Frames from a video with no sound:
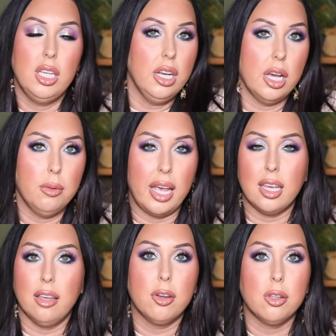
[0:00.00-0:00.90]
you know,
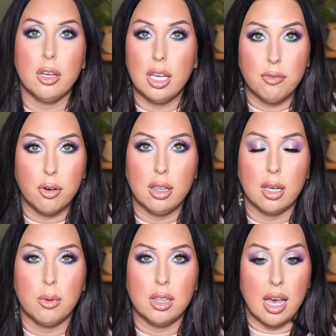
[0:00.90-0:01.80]
like if you're looking for a
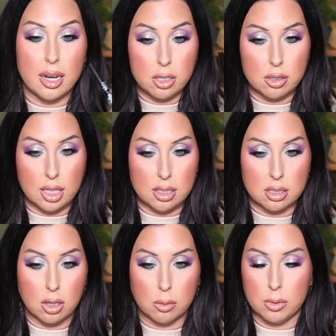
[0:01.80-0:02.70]
liquid liner, these
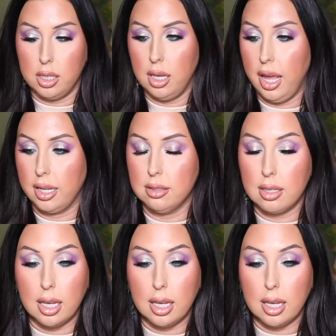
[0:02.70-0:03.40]
are really nice.